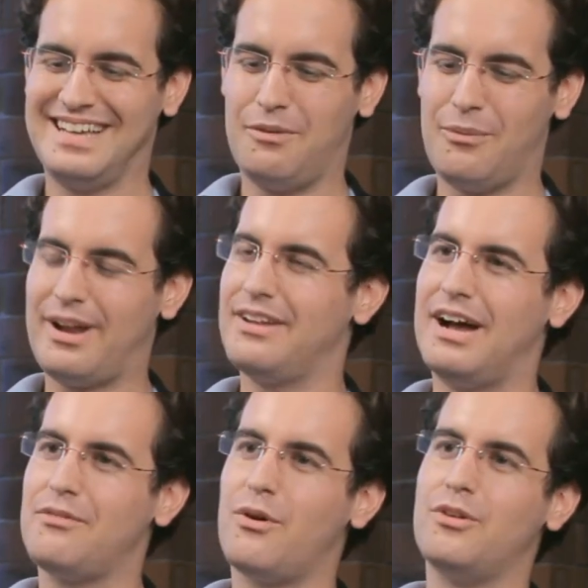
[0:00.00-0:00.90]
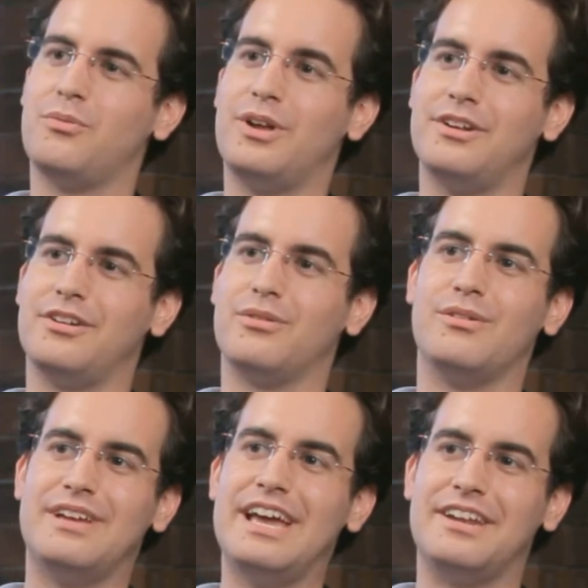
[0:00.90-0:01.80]
what I've always wanted to
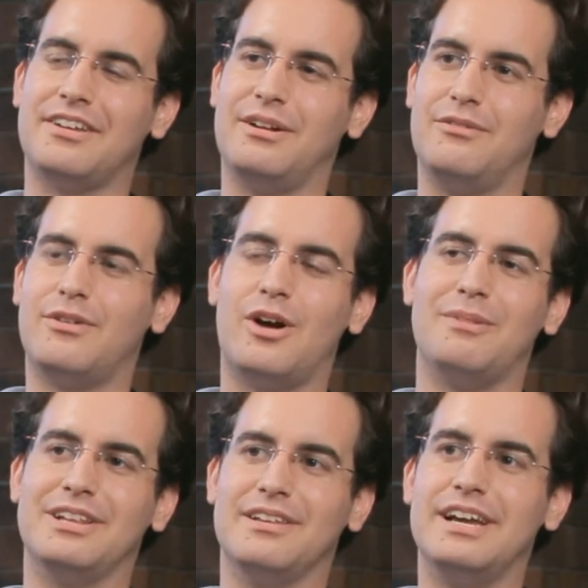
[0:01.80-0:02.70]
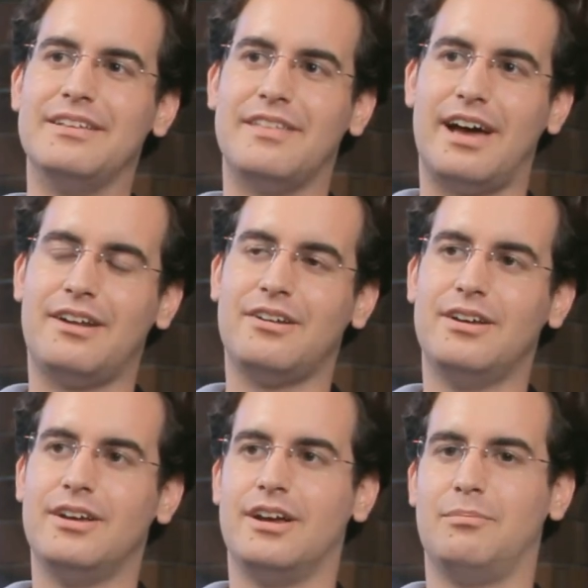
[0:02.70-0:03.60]
create an environment like that,
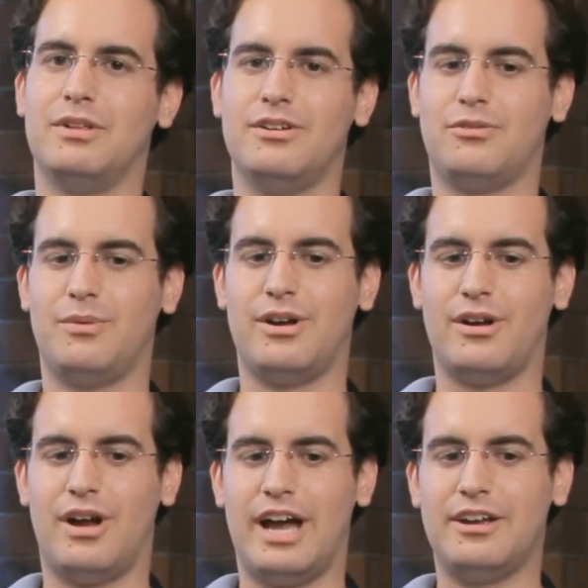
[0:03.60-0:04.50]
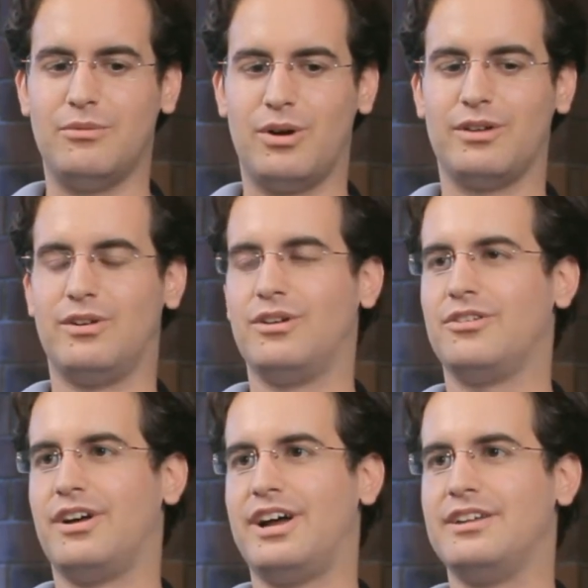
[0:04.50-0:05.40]
a place where I can work
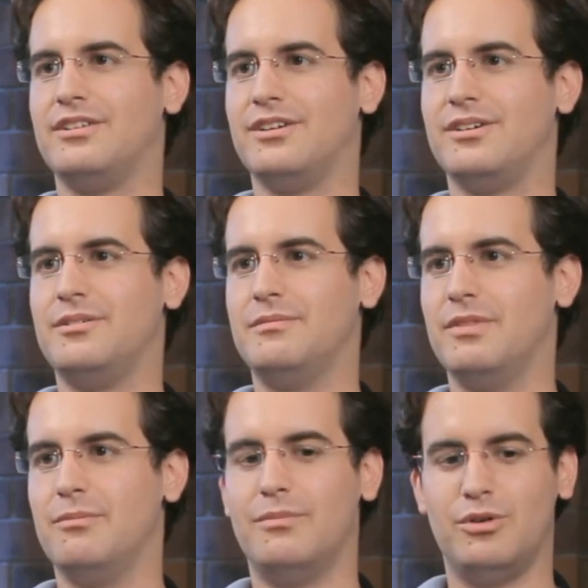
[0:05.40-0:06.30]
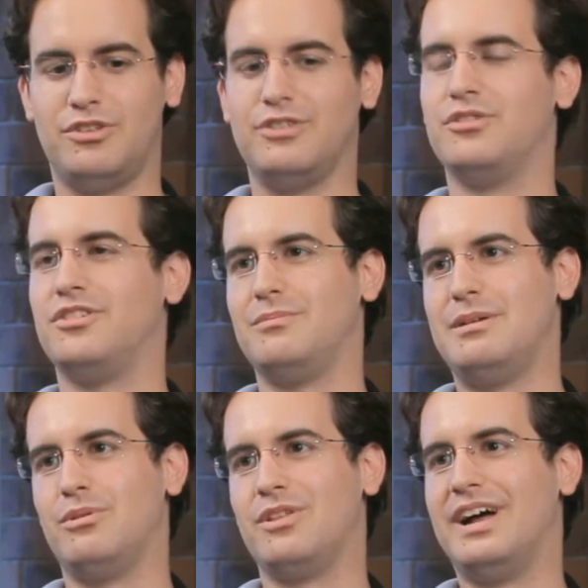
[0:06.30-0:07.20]
alongside the most interesting
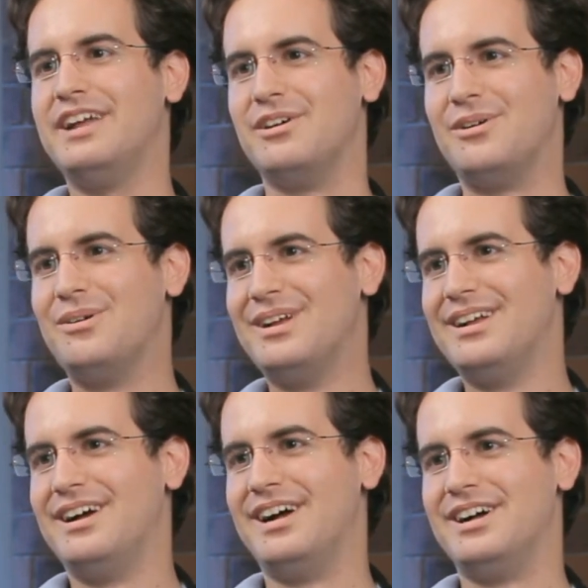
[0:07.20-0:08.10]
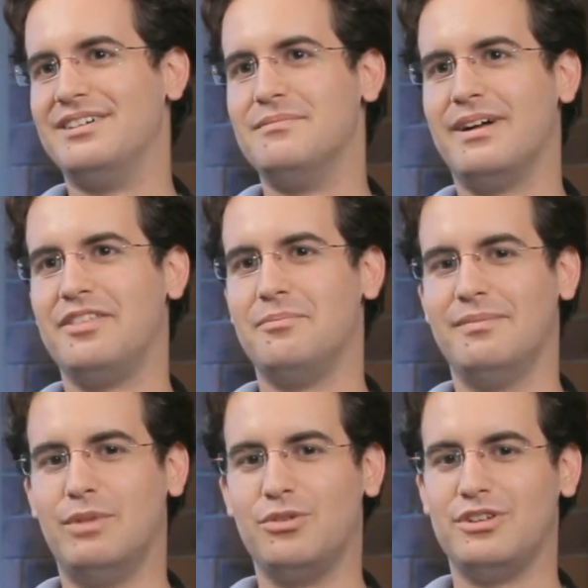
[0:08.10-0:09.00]
people that I know on the
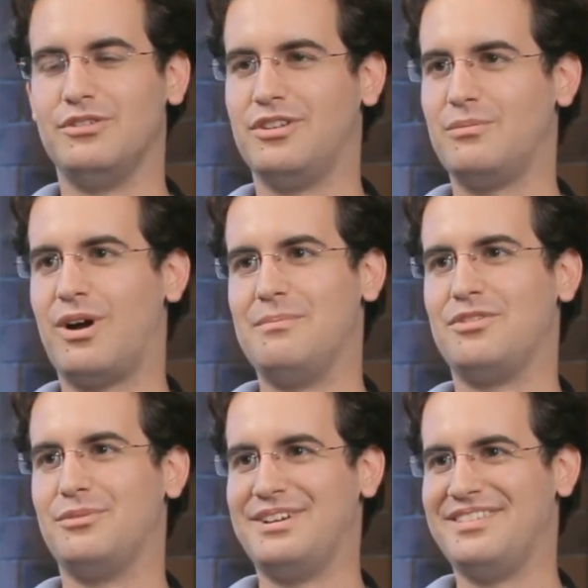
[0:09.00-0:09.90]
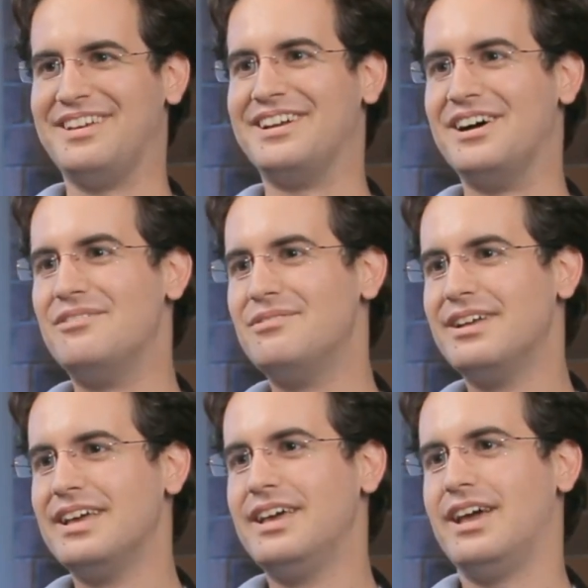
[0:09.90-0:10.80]
most interesting problems that we can think of.
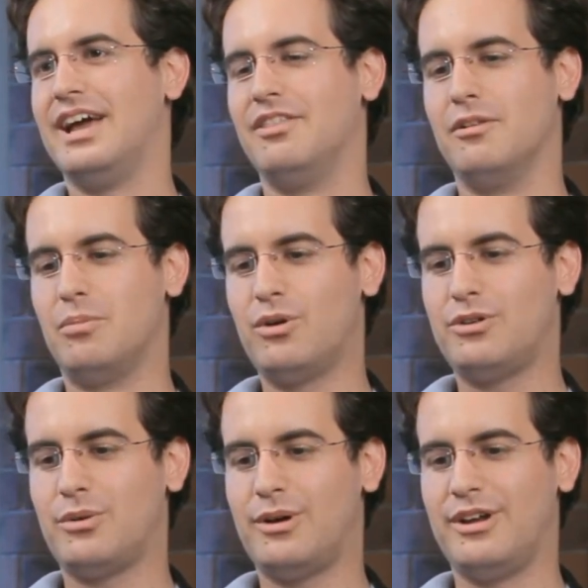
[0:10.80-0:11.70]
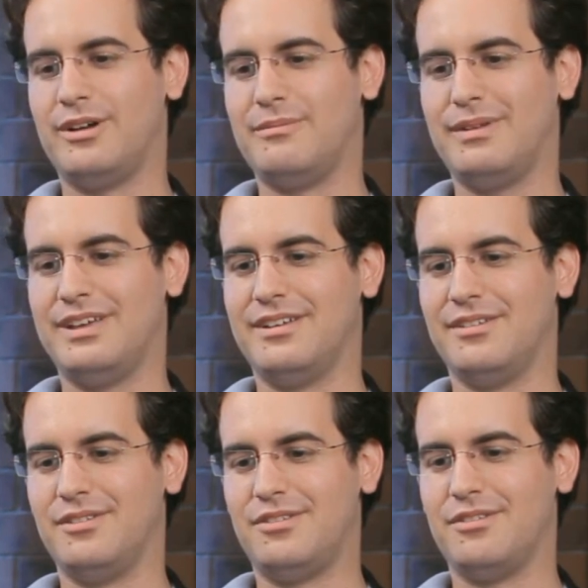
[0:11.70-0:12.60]
And the Laboratorium
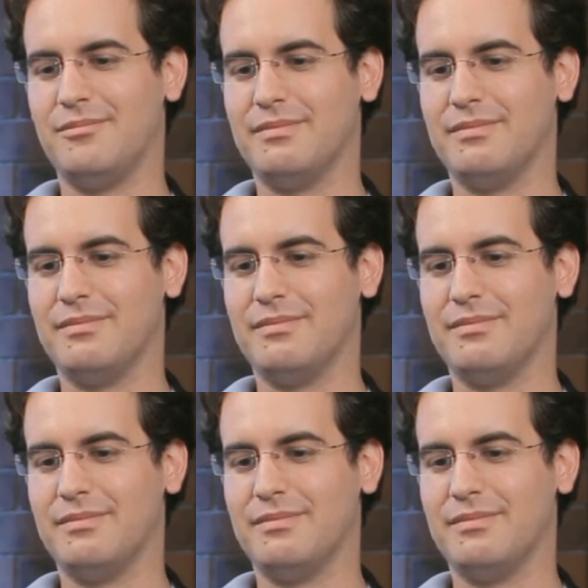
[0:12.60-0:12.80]
is